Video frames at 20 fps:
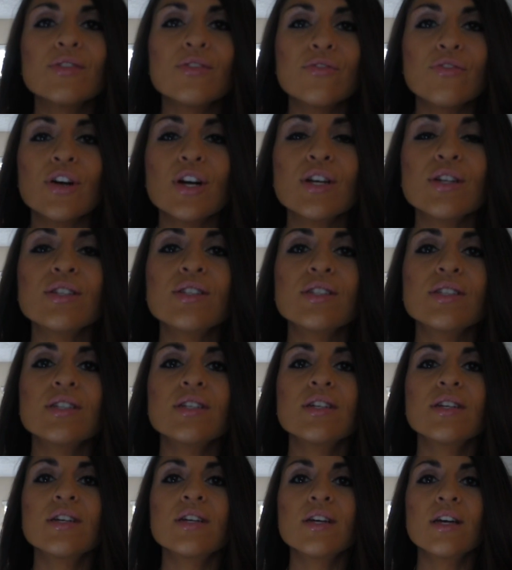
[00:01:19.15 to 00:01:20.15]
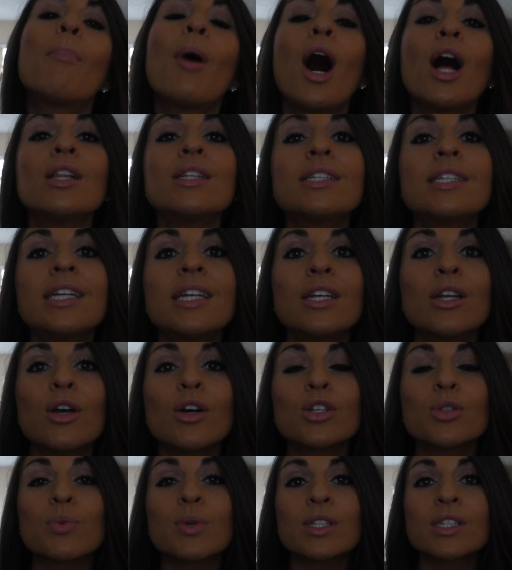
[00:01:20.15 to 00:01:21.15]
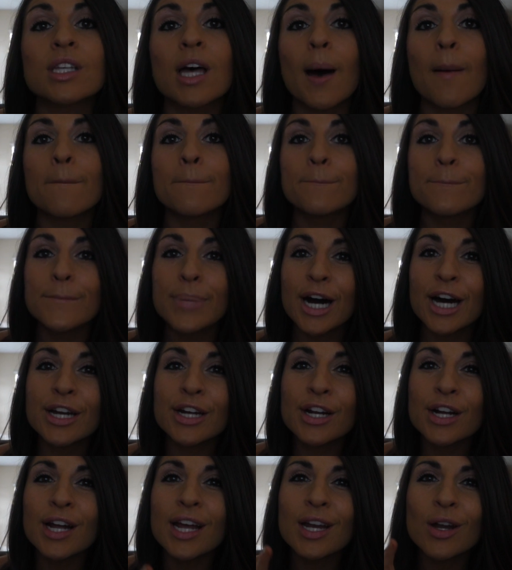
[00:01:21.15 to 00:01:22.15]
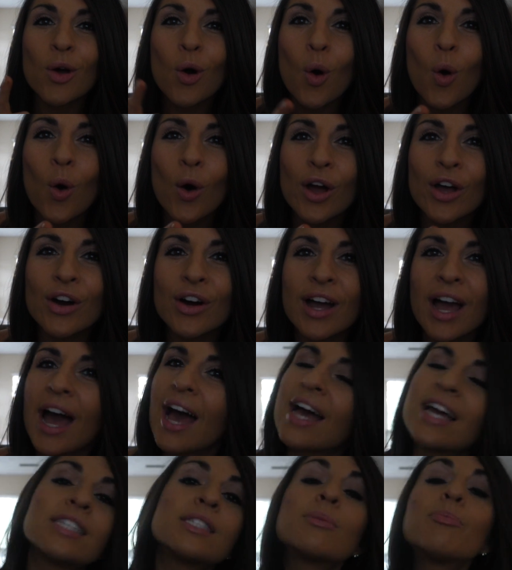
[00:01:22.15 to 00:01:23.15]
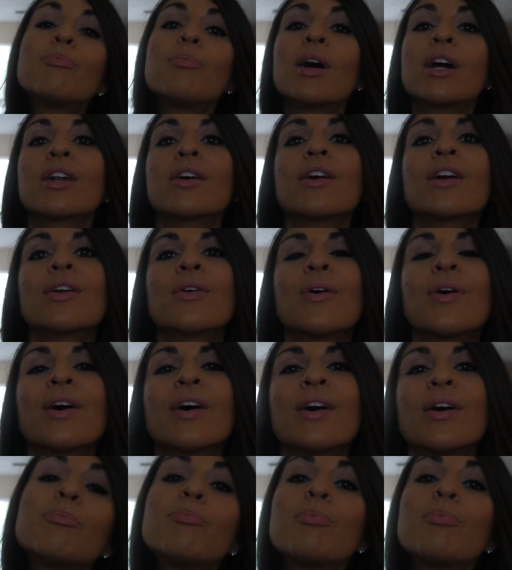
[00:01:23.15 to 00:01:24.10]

first, Paula Deen knows what's up. Butter and oil, guys. Butter and oil.